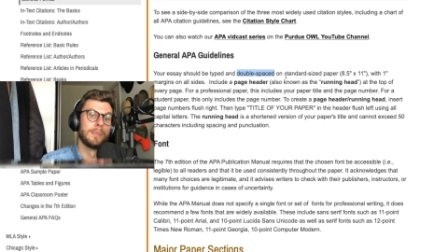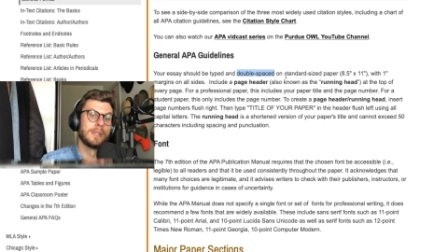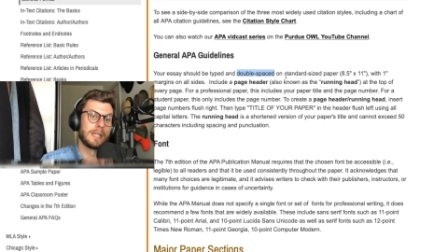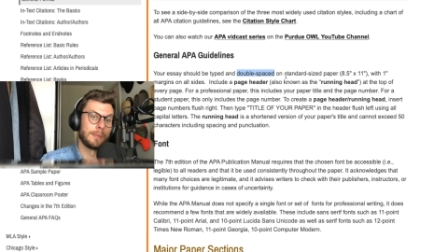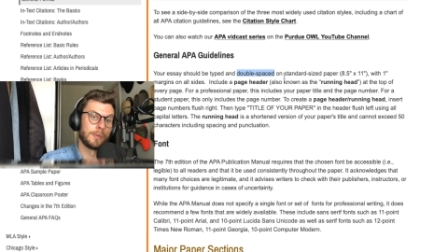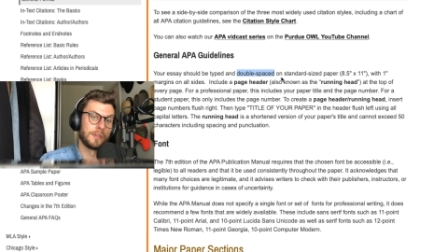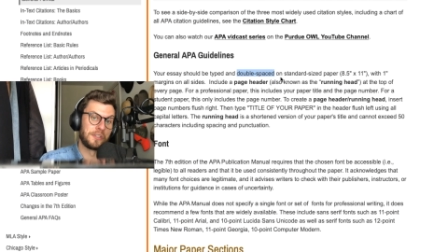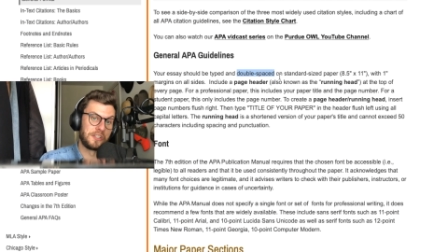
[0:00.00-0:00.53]

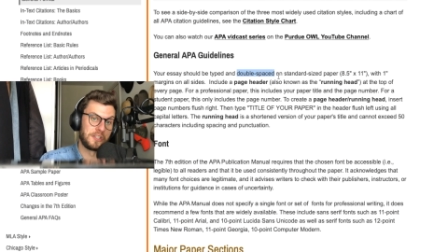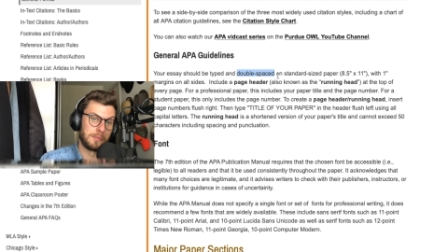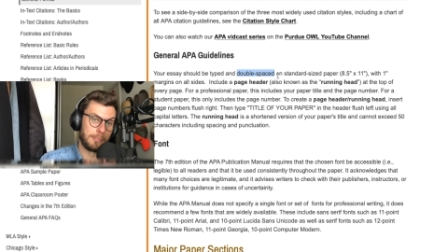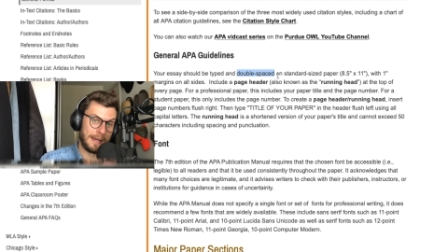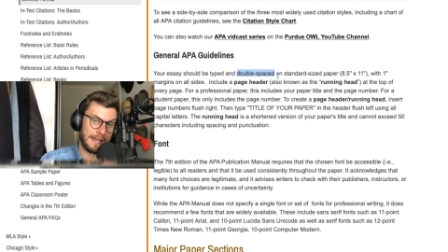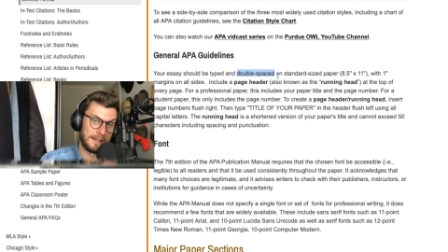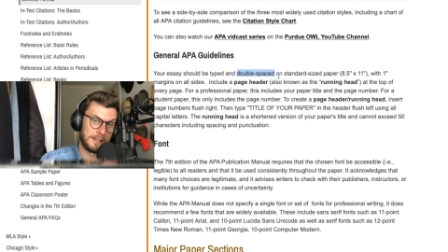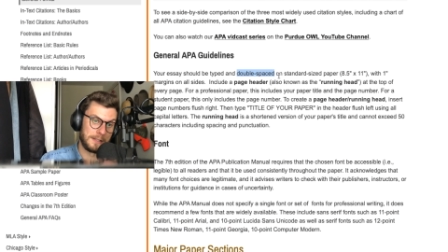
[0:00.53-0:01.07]
double
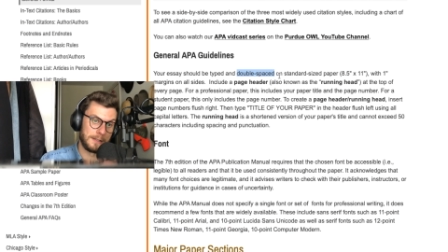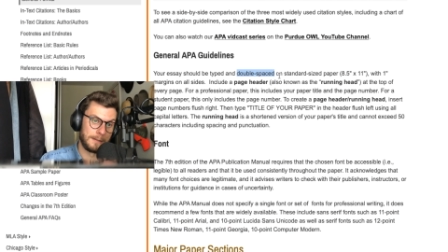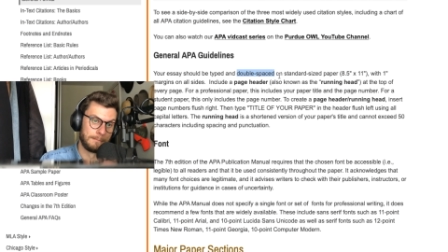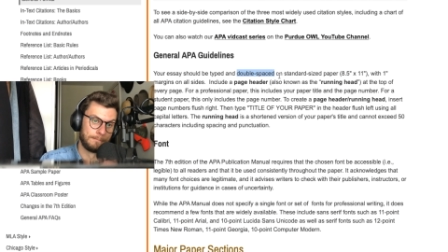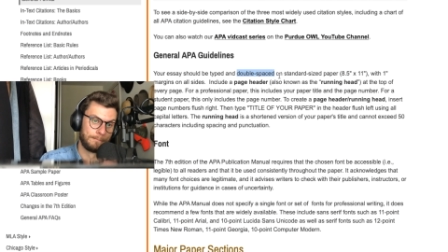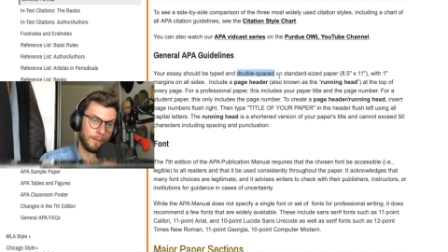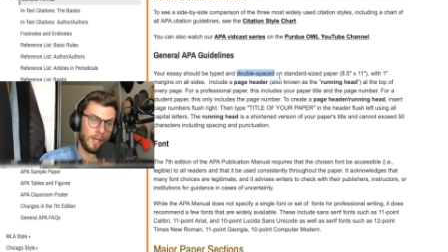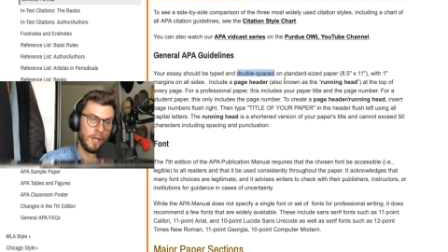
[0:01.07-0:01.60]
spaced.
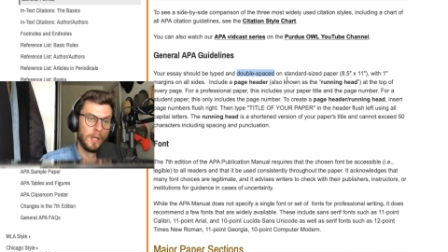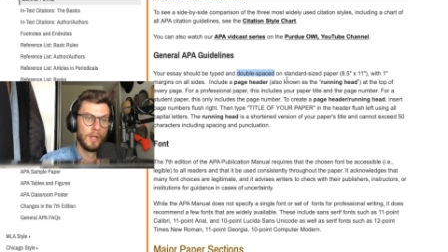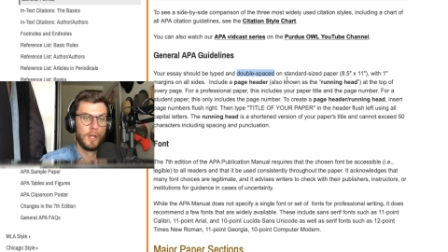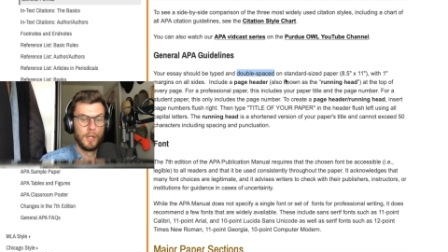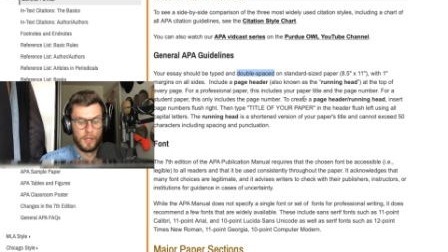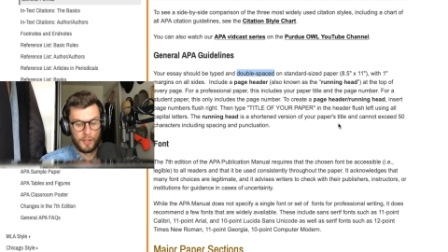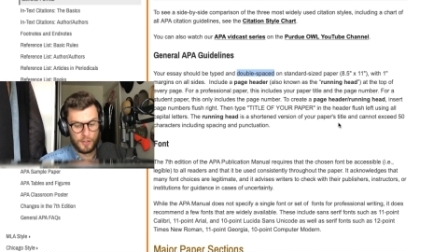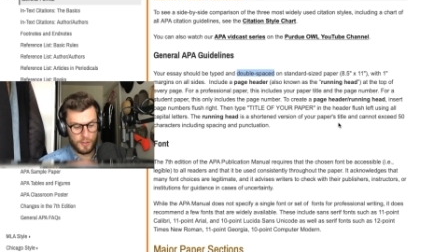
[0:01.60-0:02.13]

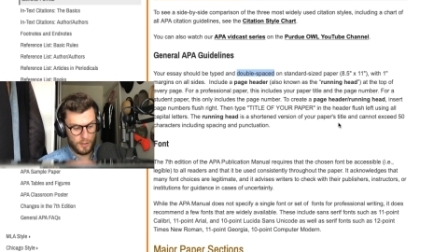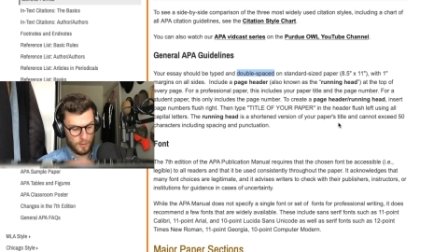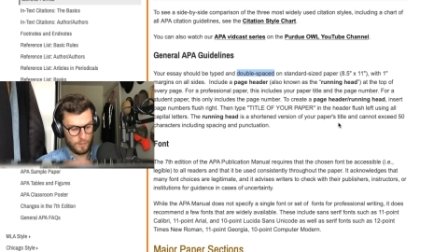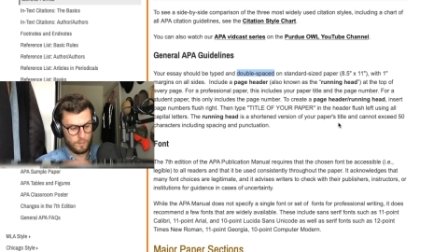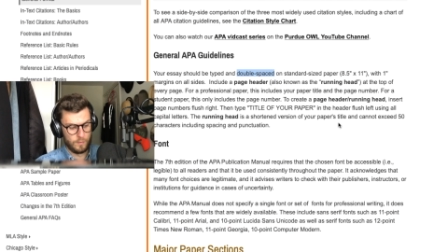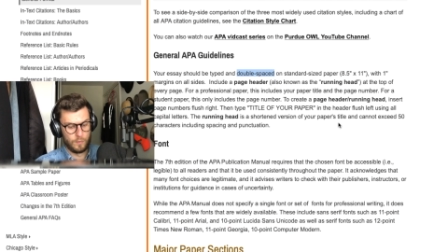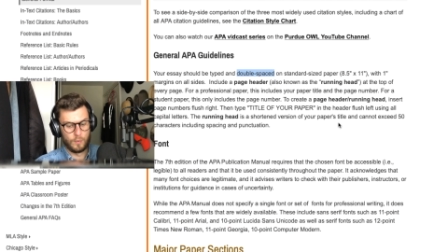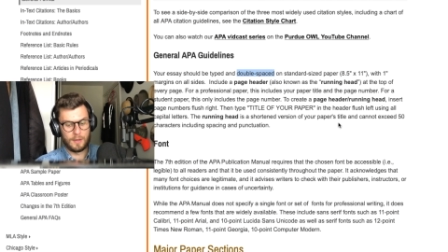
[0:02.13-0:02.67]
So
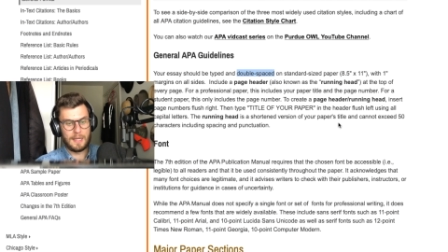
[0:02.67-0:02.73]
what that